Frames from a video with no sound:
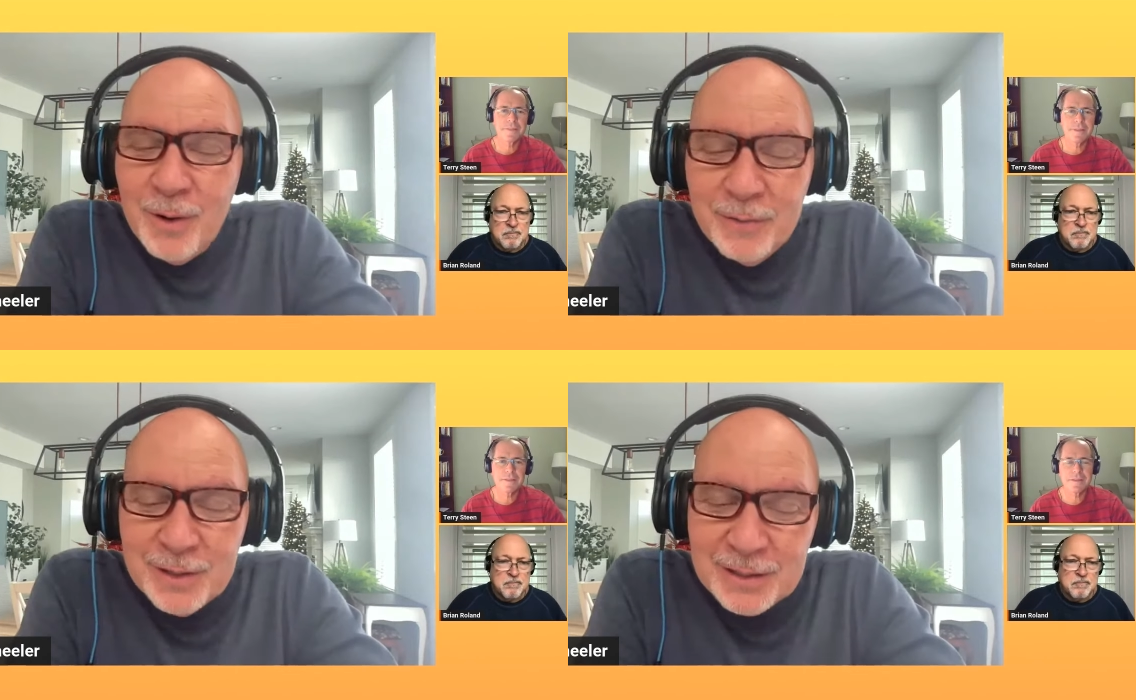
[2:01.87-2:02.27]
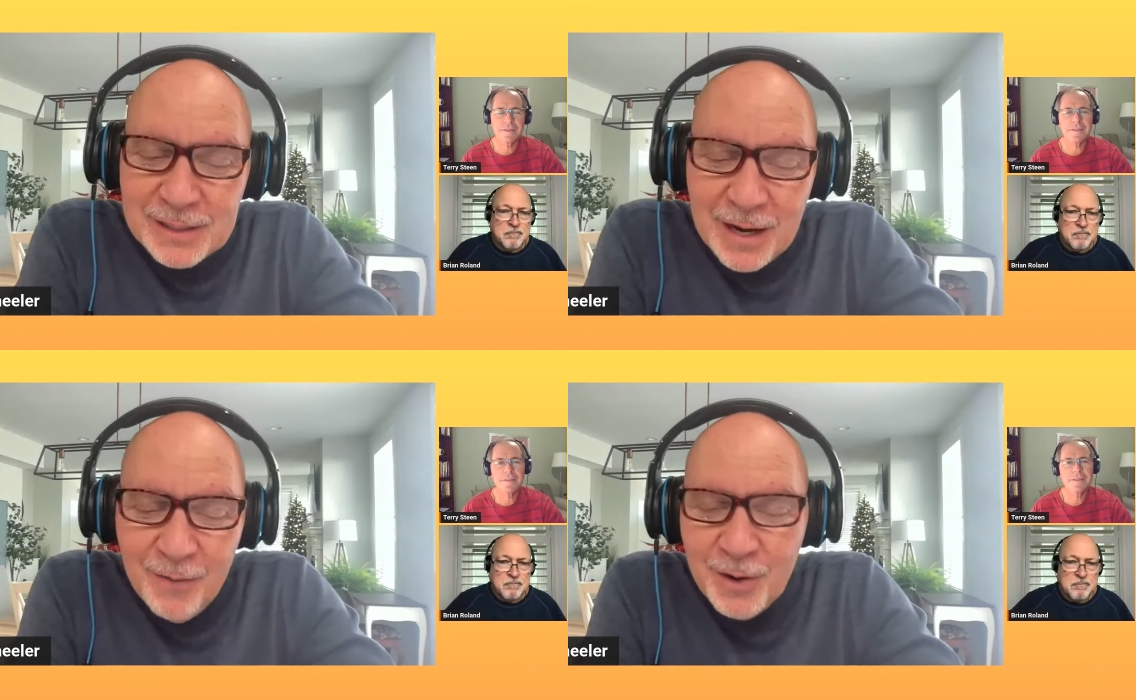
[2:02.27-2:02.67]
Speaker 1: we've
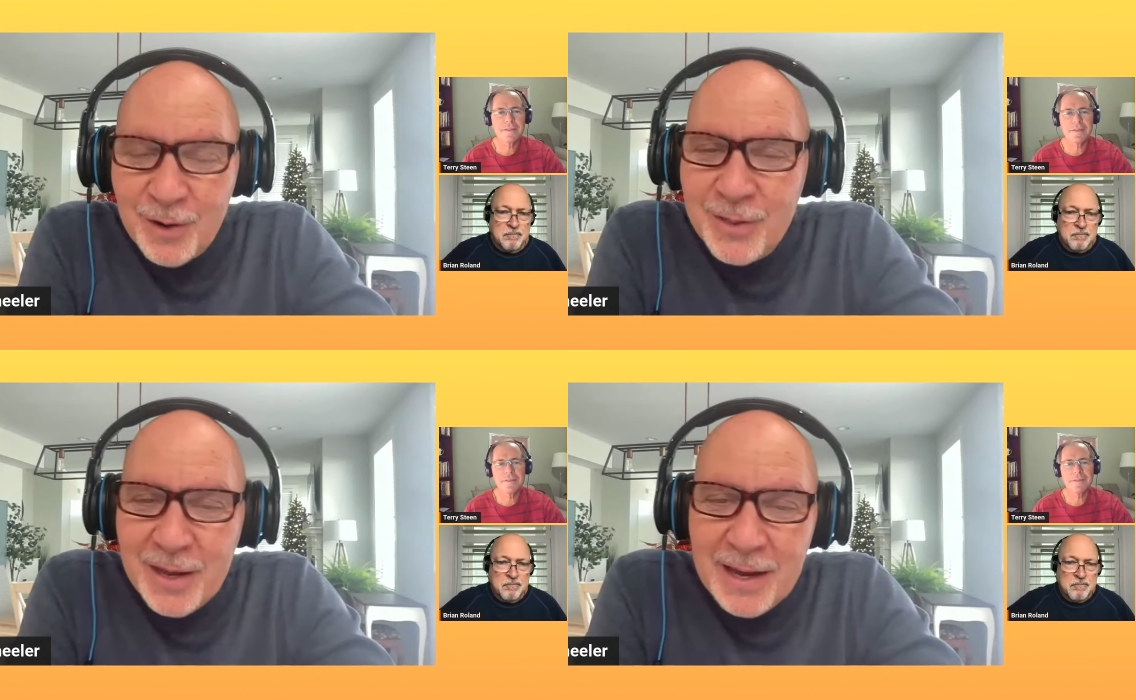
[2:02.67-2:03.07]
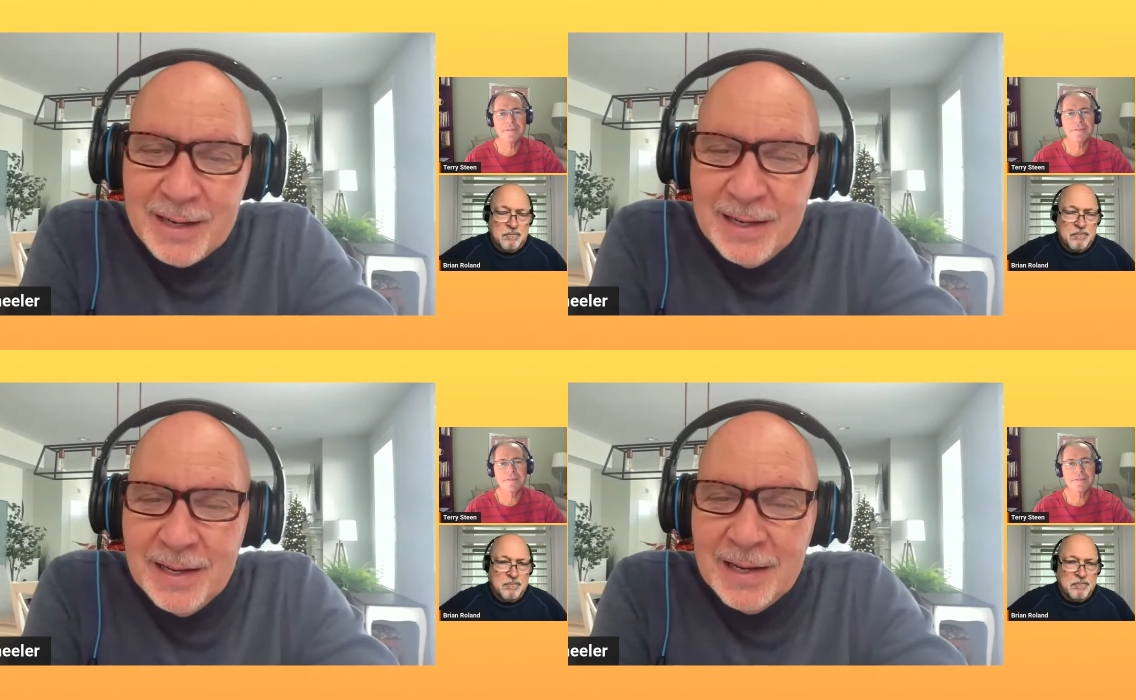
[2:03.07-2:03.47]
discovered
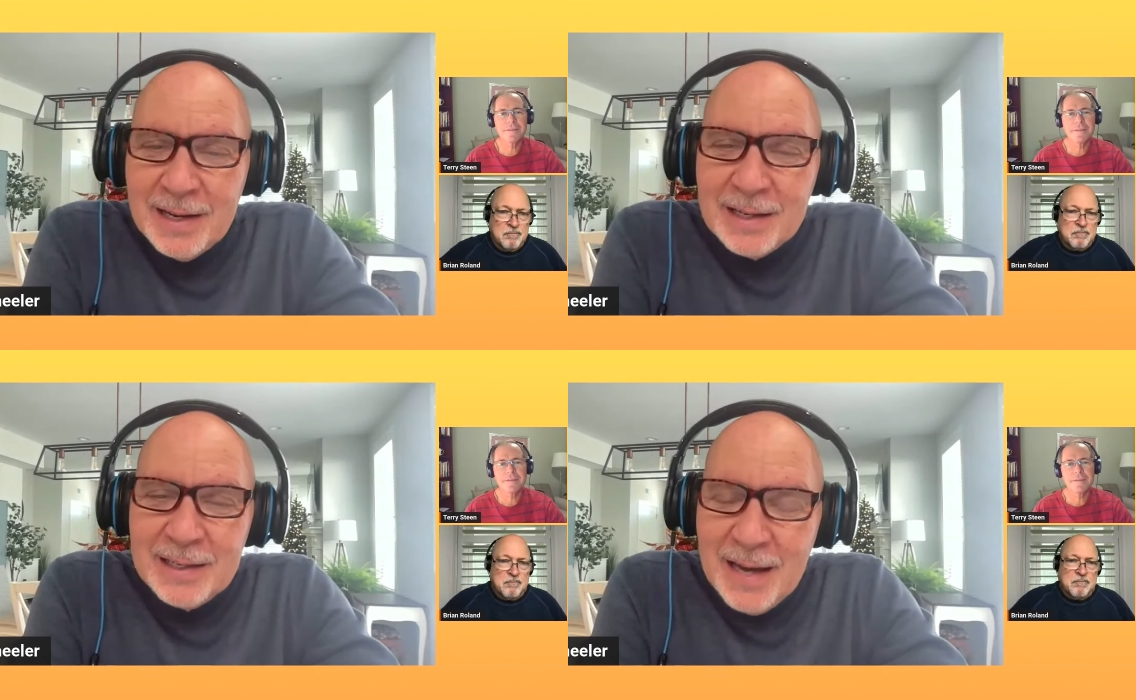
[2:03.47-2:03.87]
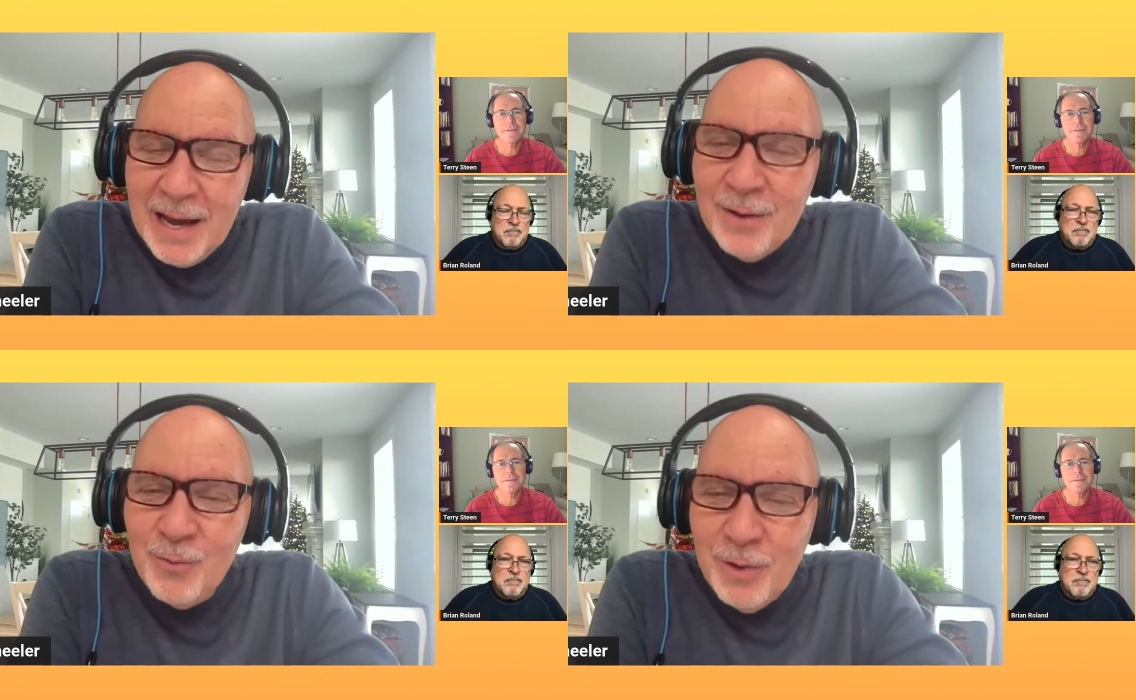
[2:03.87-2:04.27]
that God